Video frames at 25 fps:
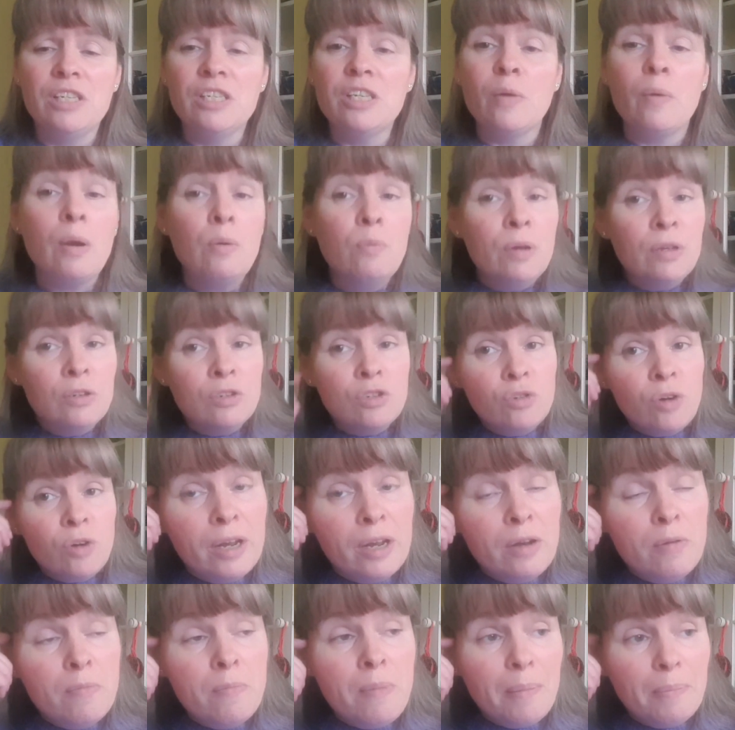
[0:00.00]
So I will
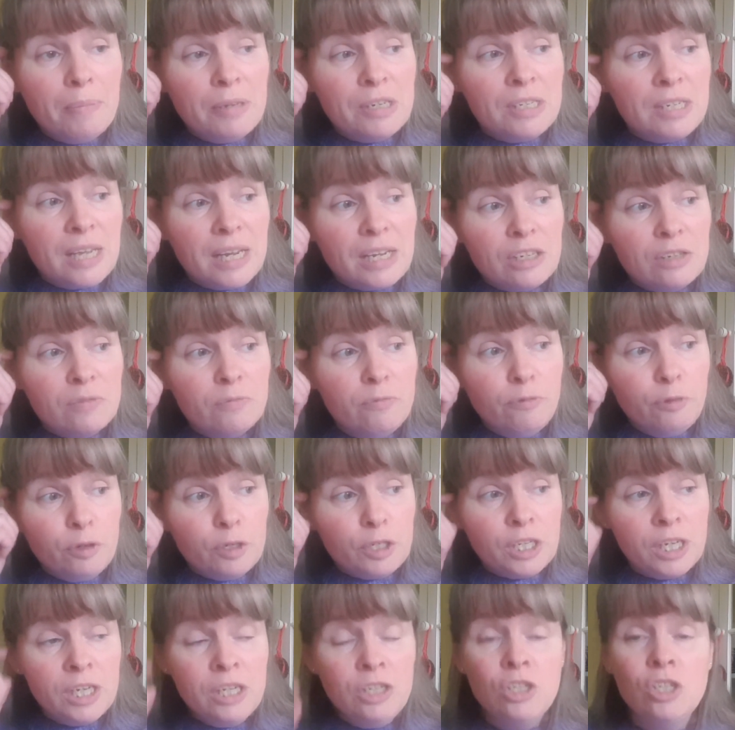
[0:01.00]
and remember to take some
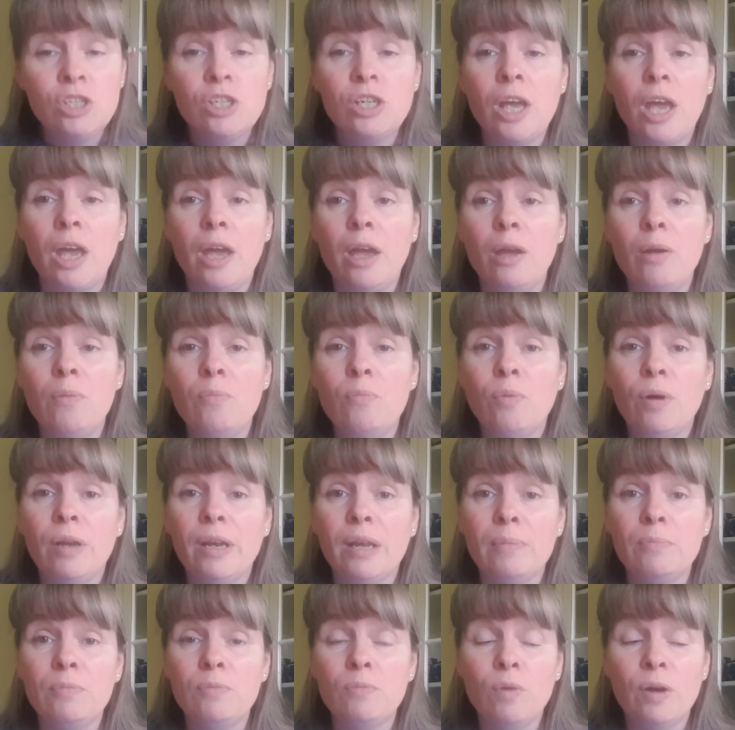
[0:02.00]
footage when
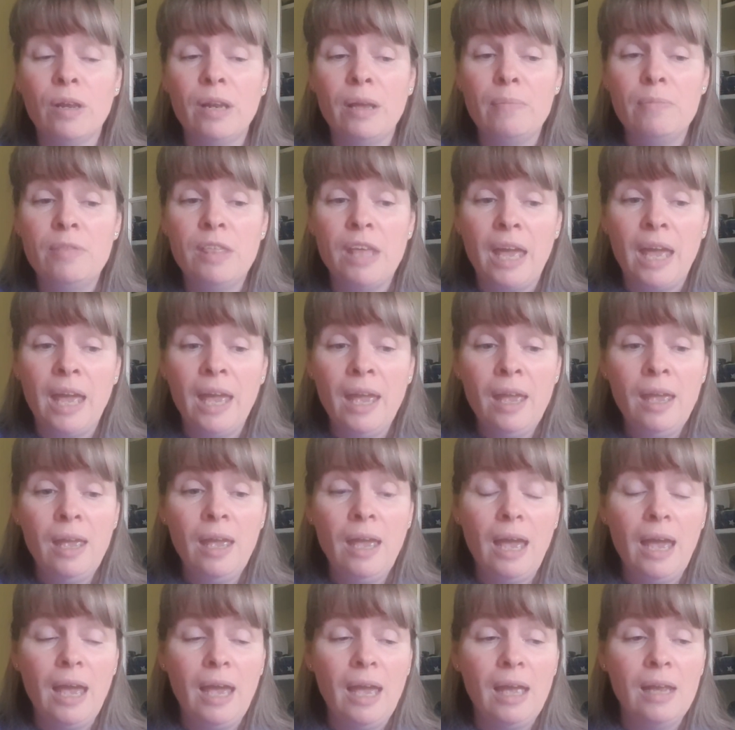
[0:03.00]
I'm there
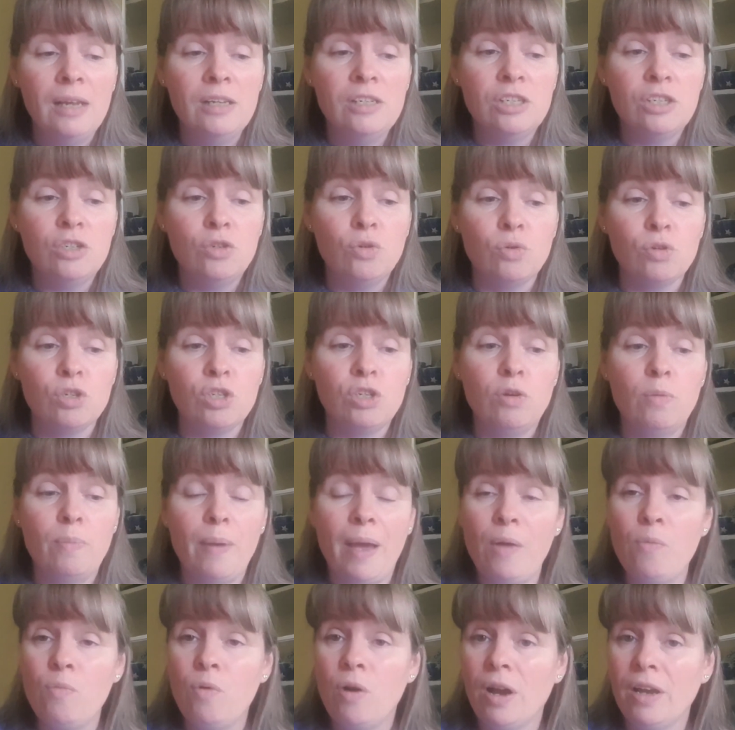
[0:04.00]
and talk to you
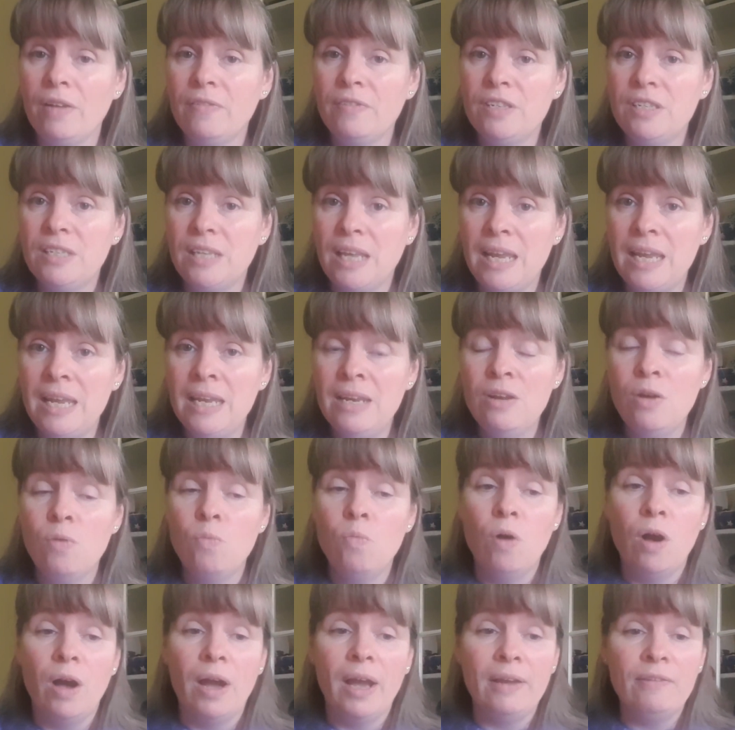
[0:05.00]
about what I've seen and
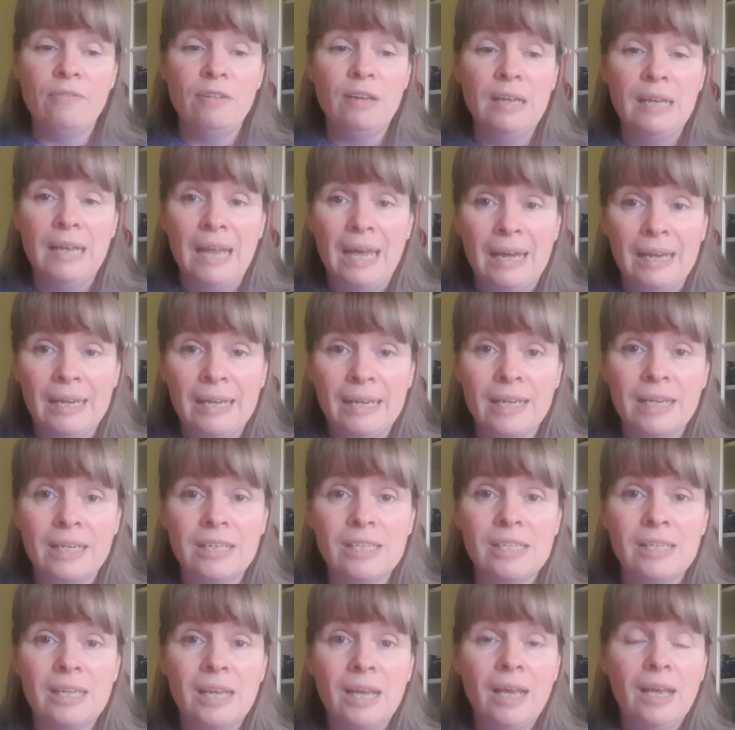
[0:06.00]
what I
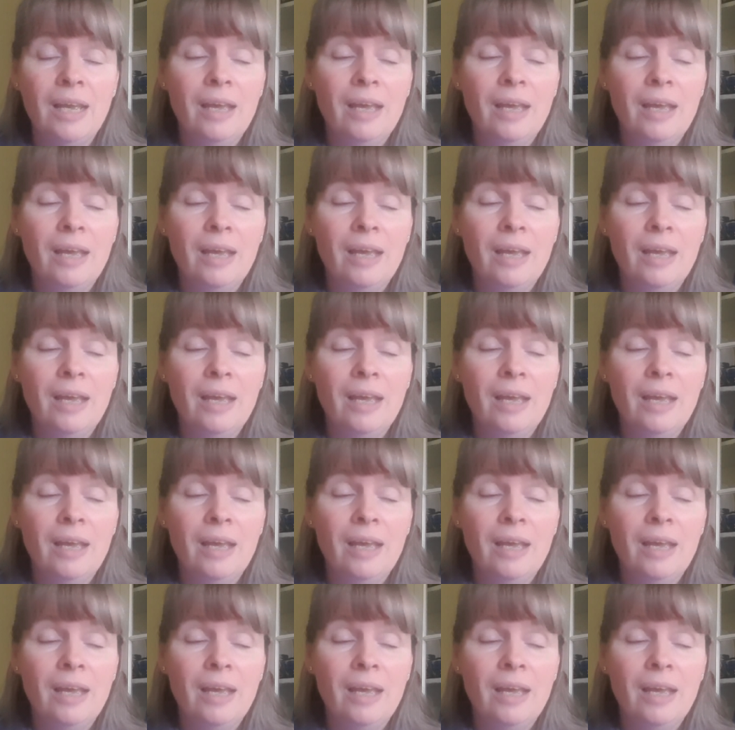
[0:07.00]
liked,